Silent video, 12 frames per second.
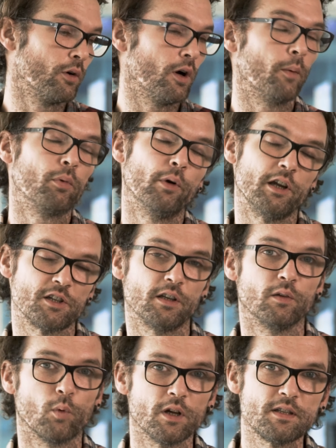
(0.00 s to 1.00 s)
your
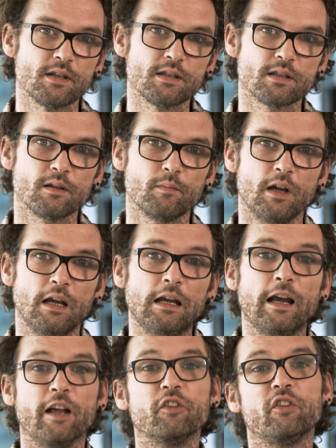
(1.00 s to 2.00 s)
operation in one system
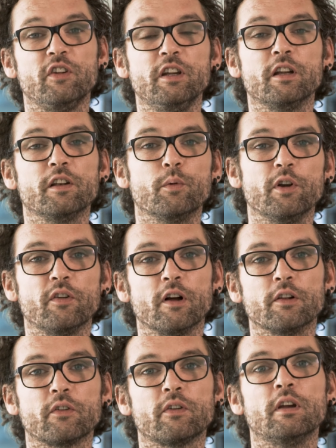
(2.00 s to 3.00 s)
and seeing the
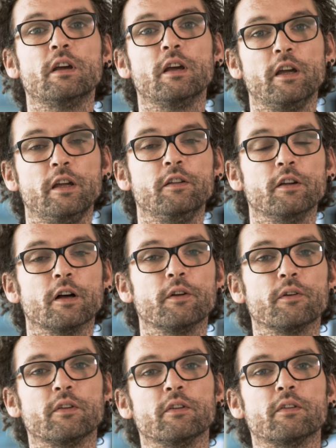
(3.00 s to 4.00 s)
results in the
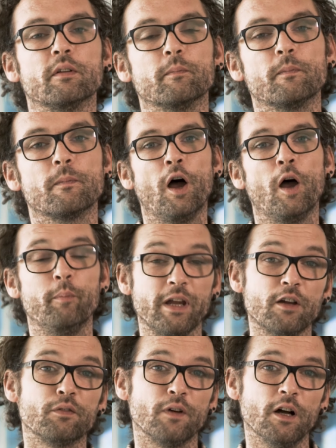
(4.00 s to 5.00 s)
other system. A
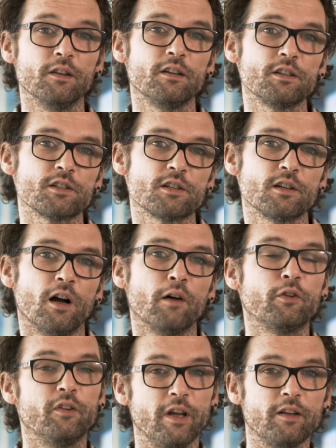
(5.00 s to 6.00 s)
big advantage
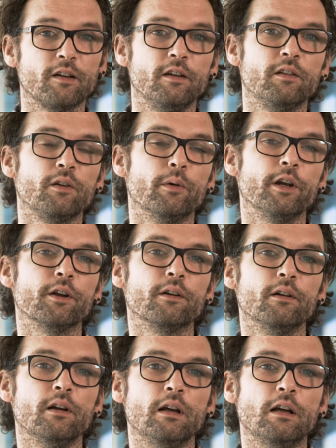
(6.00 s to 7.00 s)
of the Data
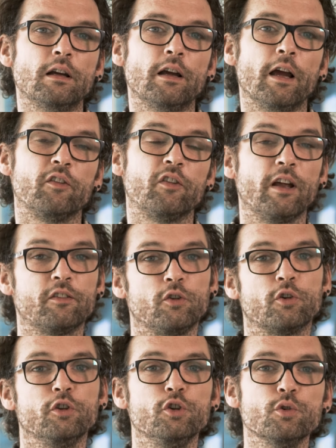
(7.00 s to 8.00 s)
Integrator is that you
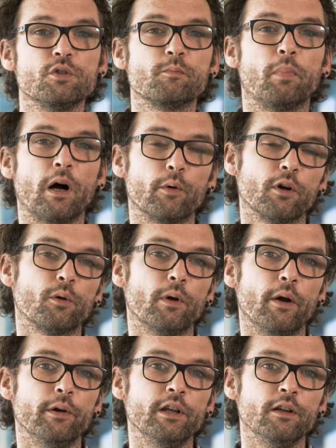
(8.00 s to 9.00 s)
can use Power
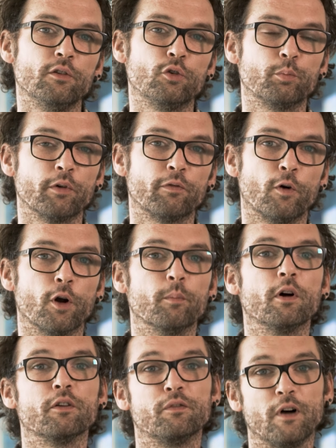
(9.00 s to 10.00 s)
Query to
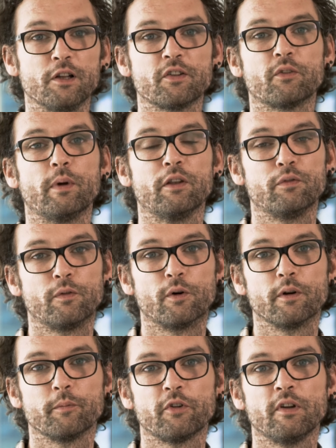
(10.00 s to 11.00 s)
perform advanced
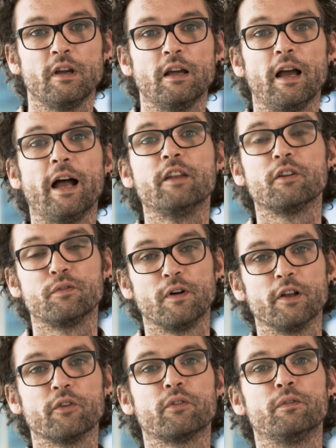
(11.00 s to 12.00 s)
transforms and
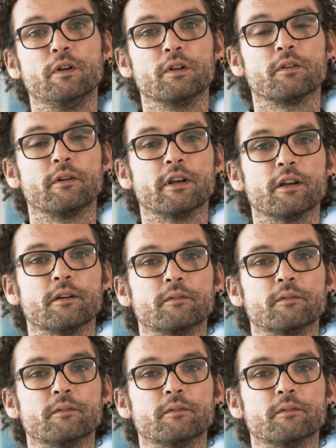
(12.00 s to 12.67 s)
advanced filtering.